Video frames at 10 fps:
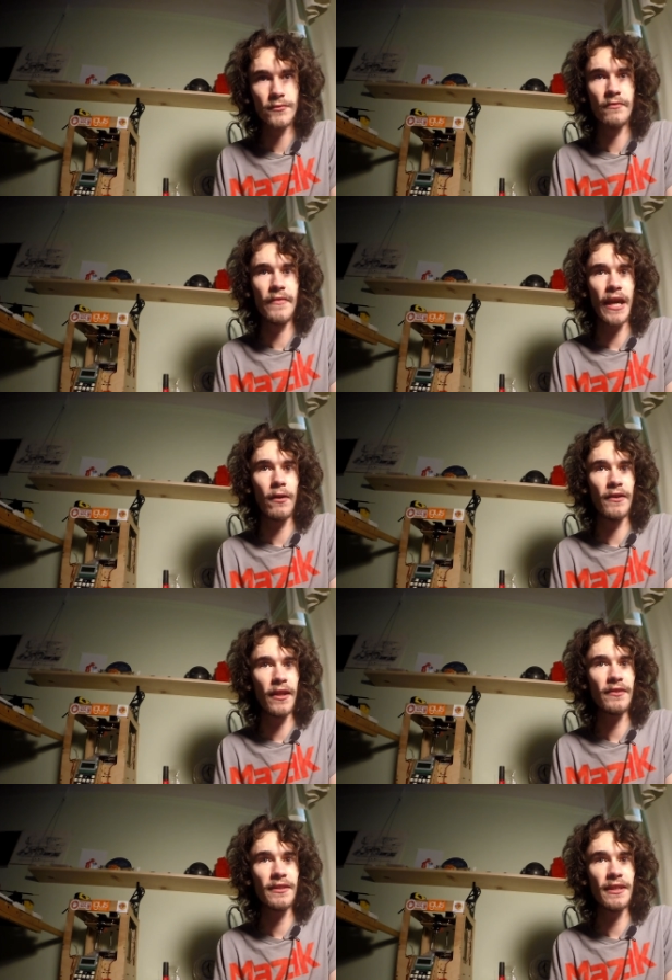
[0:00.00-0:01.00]
Now,
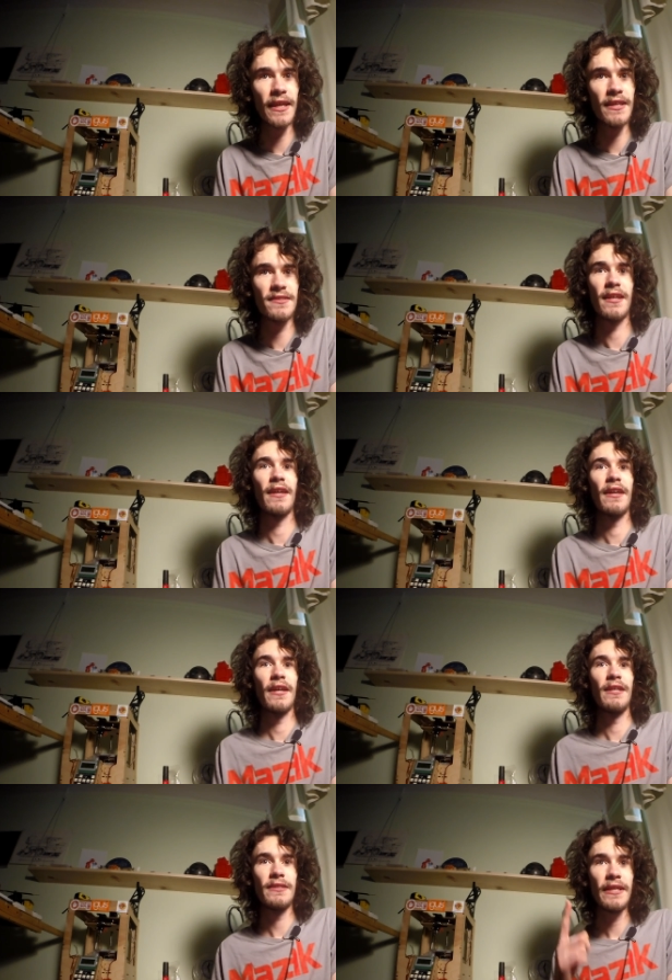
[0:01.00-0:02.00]
another thing is
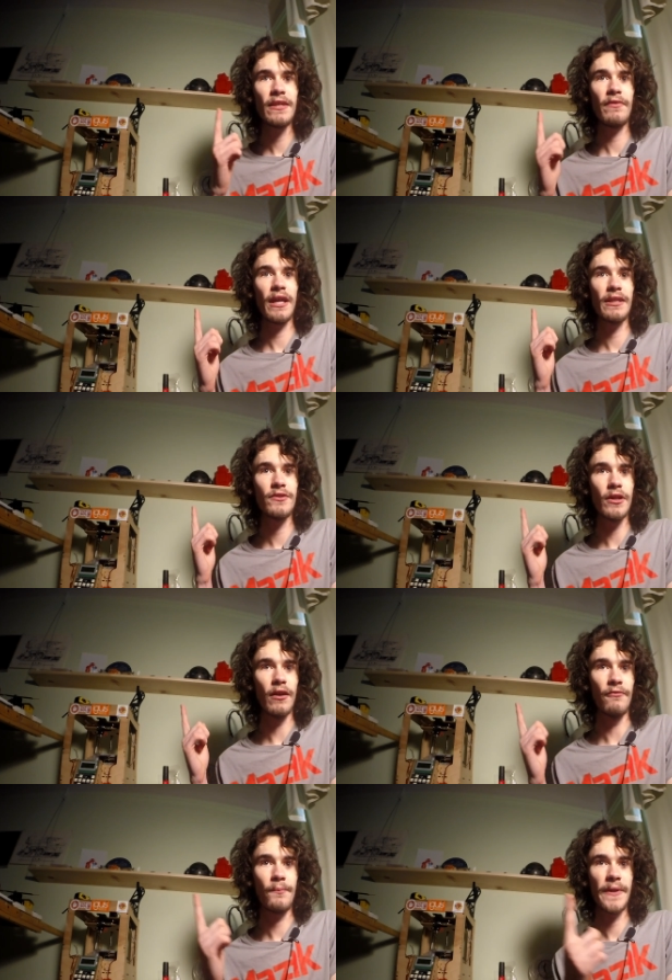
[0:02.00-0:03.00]
take advantage
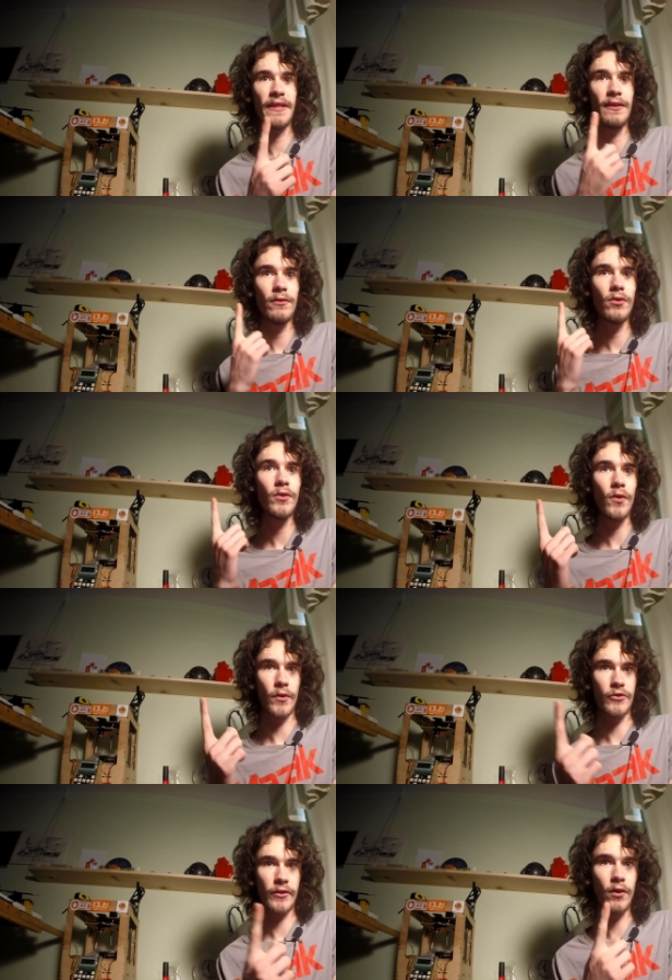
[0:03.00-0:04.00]
of peel
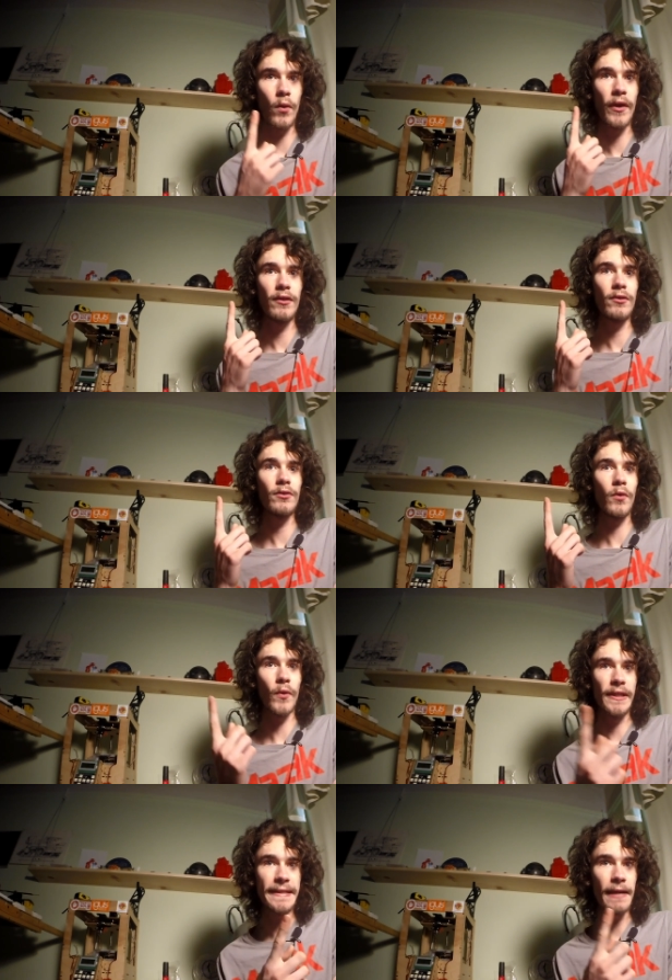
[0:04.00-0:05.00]
or trachoidal
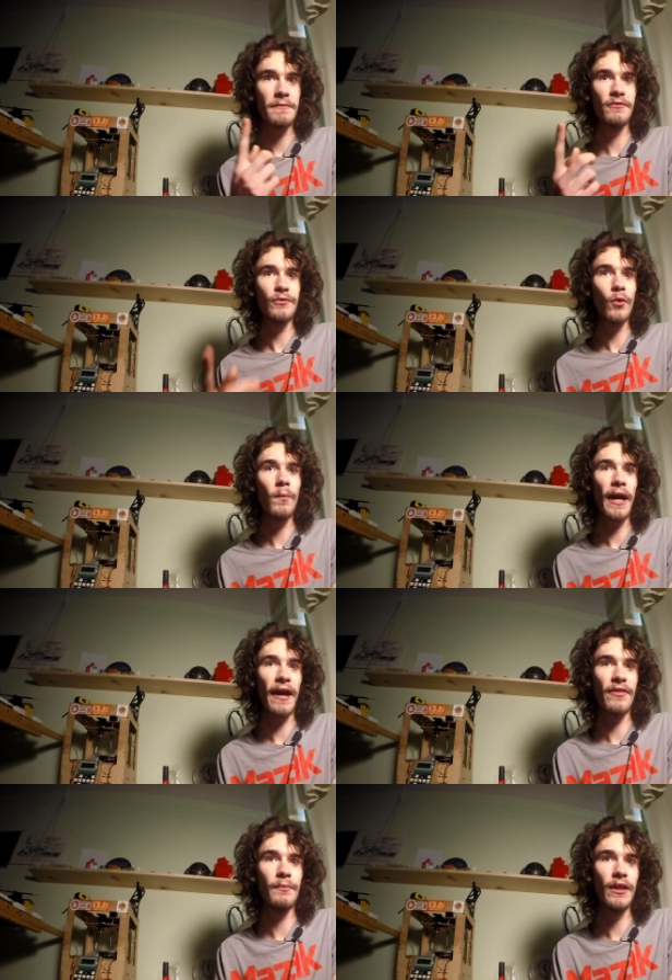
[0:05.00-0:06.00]
or adaptive
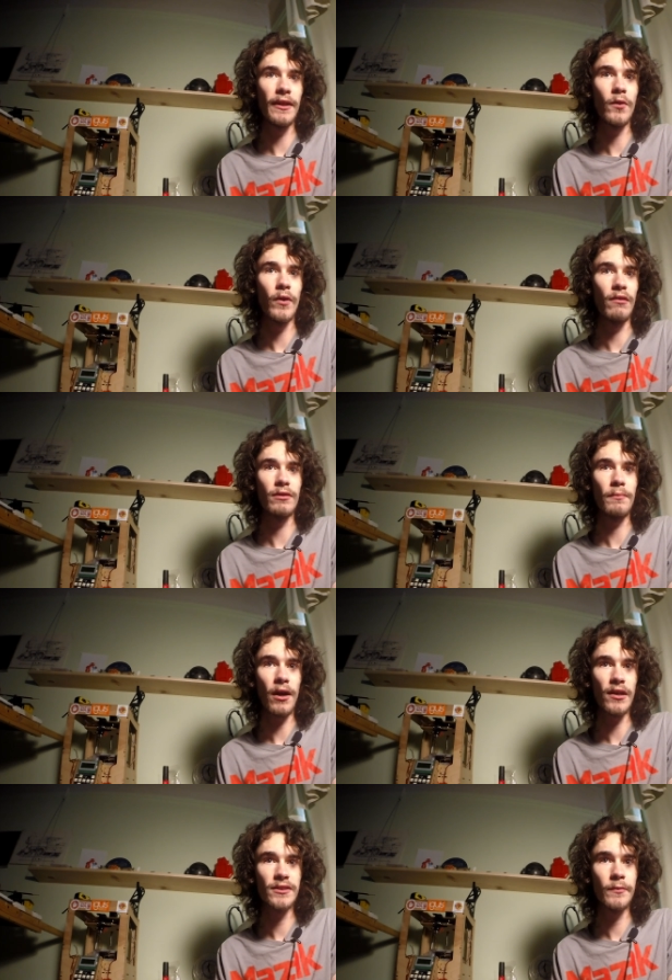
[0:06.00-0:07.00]
toolpath milling wherever
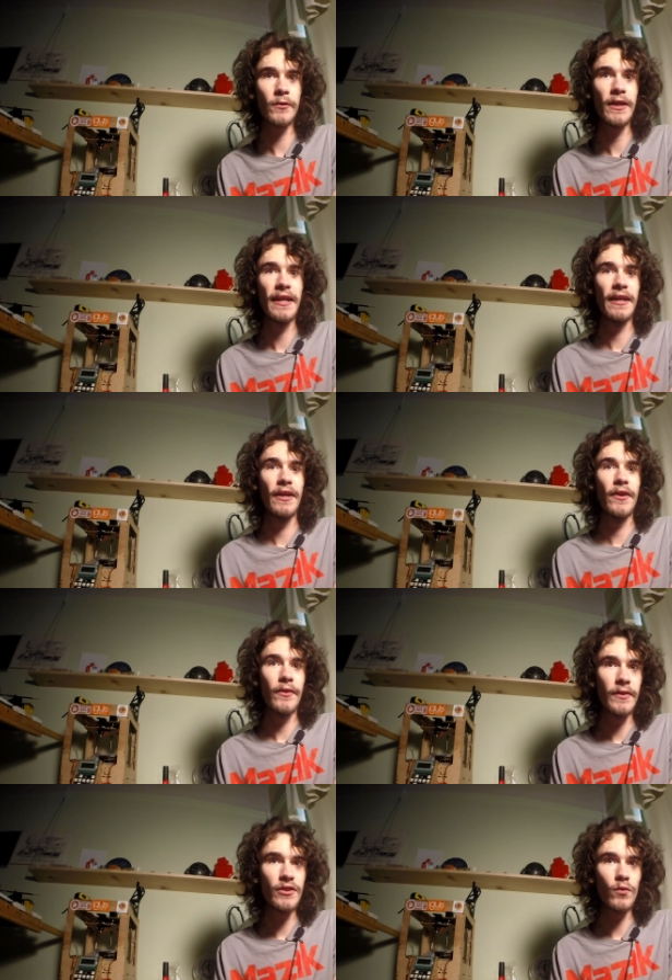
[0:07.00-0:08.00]
possible.
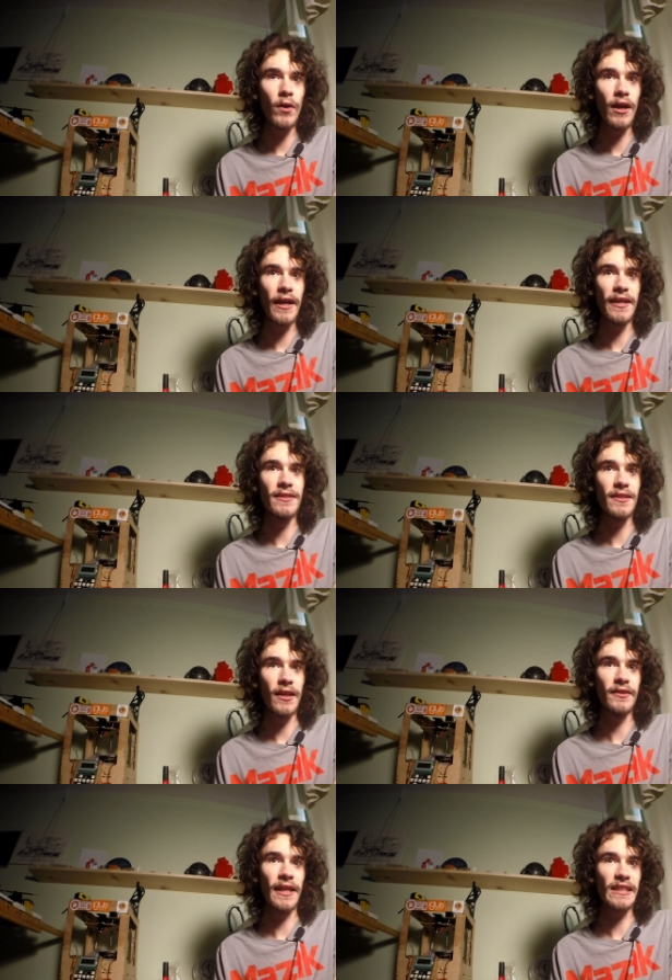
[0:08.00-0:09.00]
The reason why is,
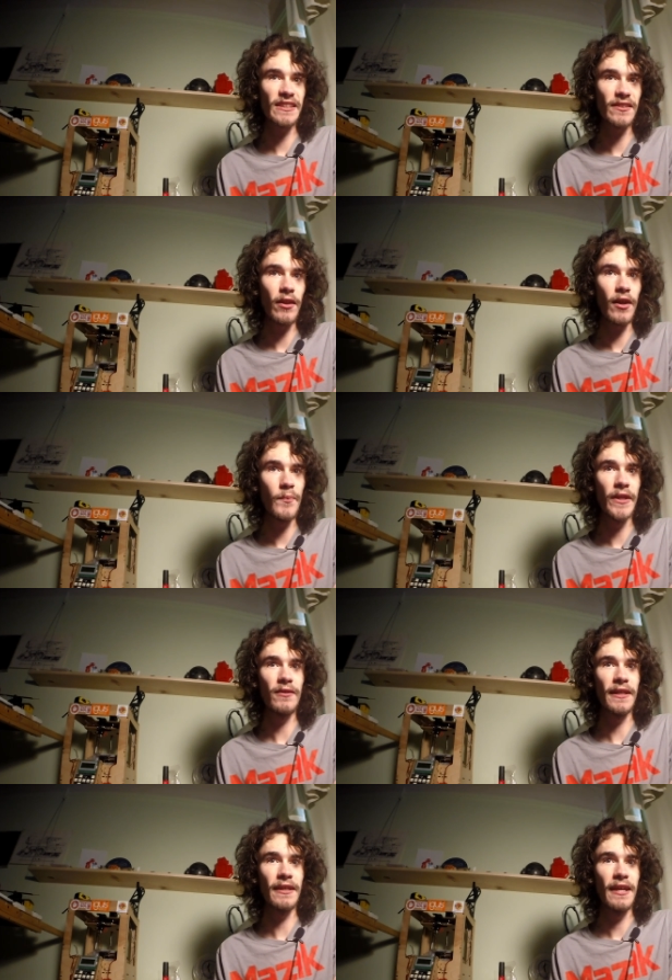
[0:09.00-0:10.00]
unlike slot
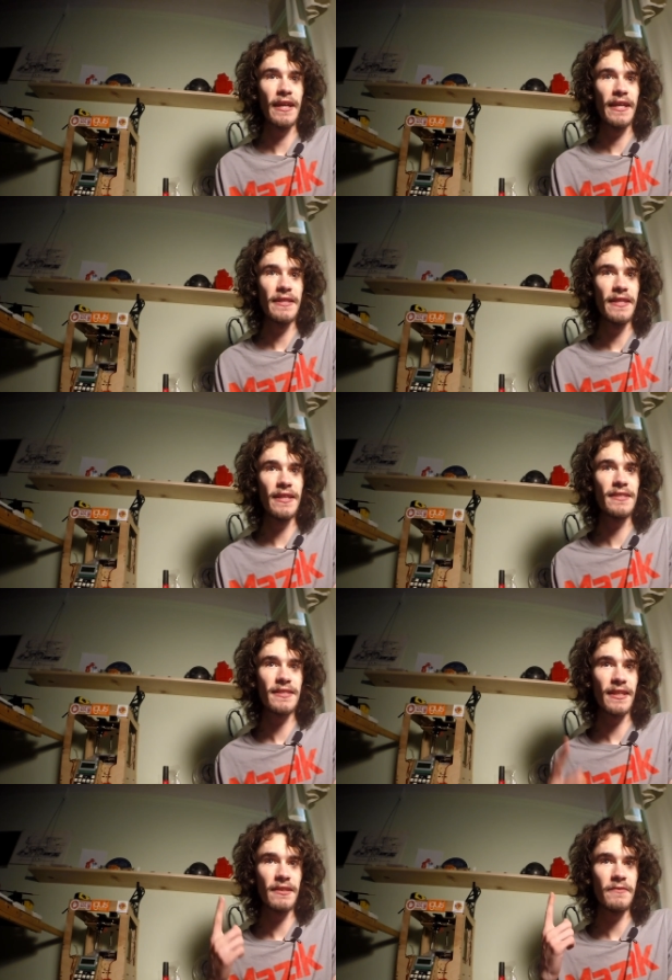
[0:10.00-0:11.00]
milling,
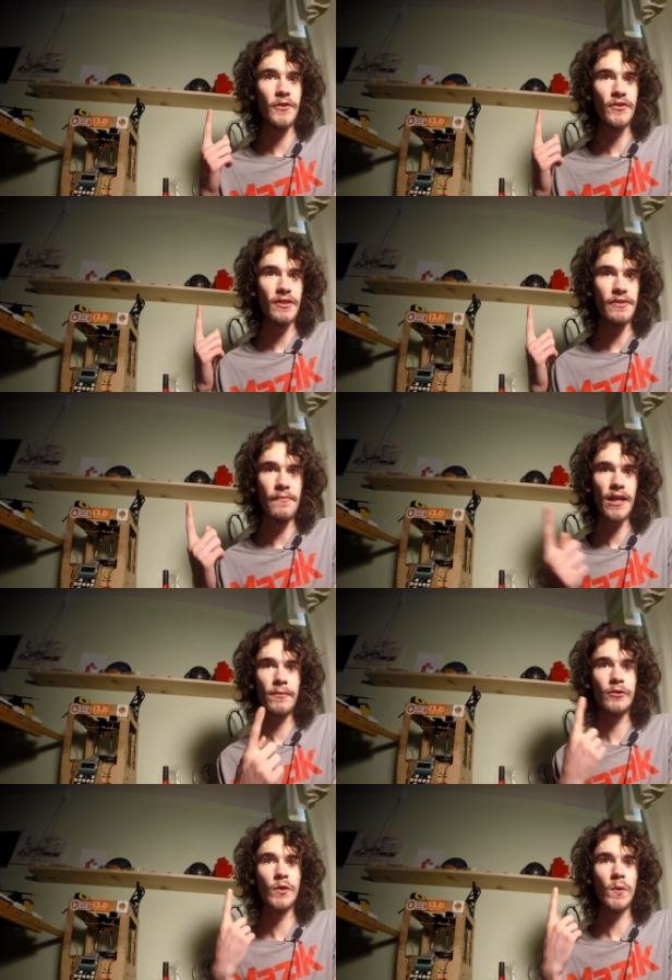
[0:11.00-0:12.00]
this uses
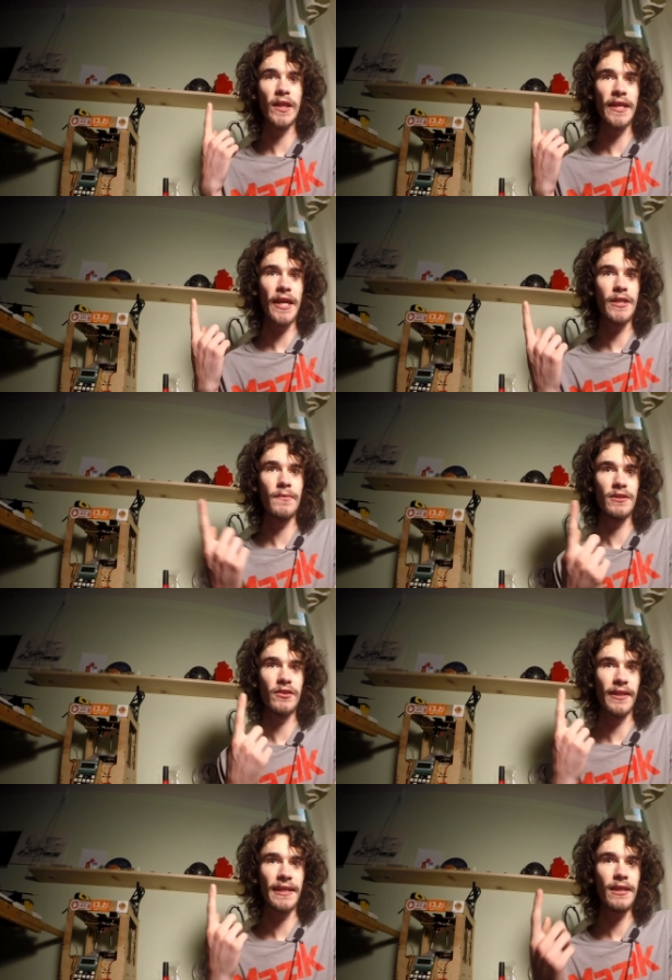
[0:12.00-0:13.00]
minimal tool engagement,
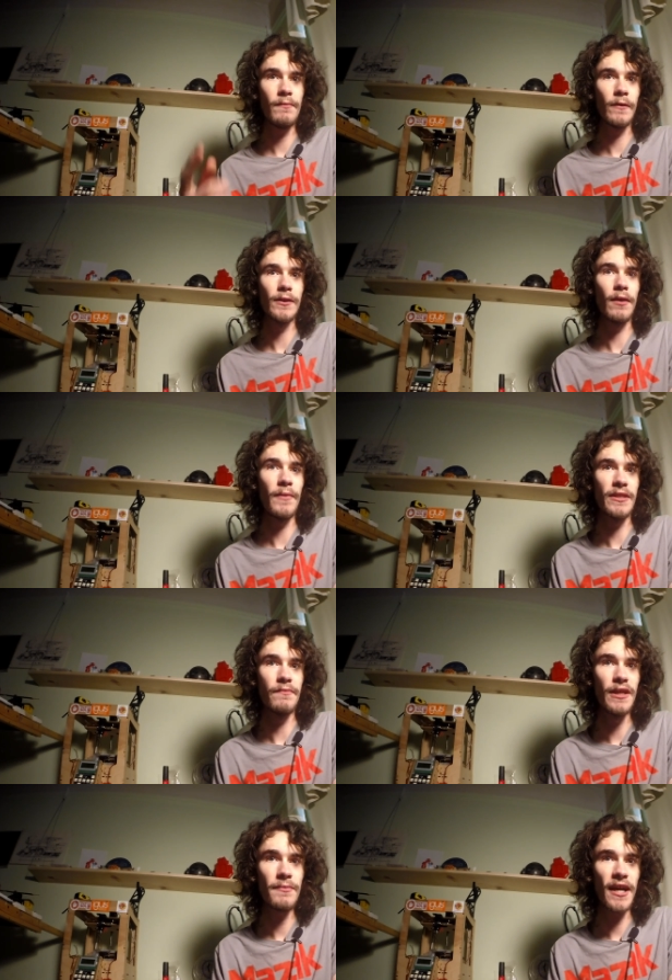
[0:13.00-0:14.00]
so the heat buildup is
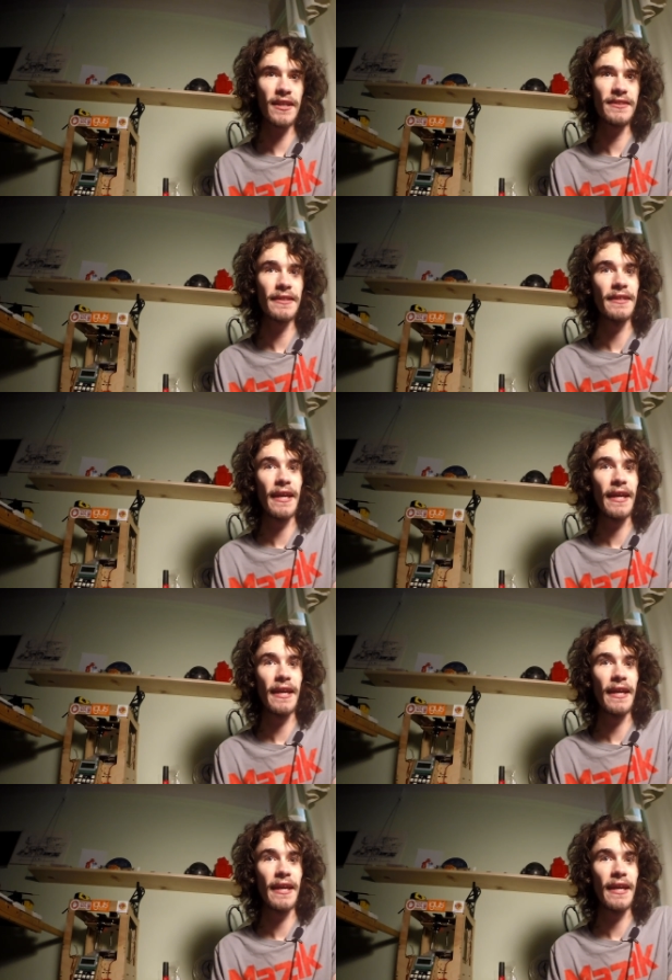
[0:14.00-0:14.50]
minimized.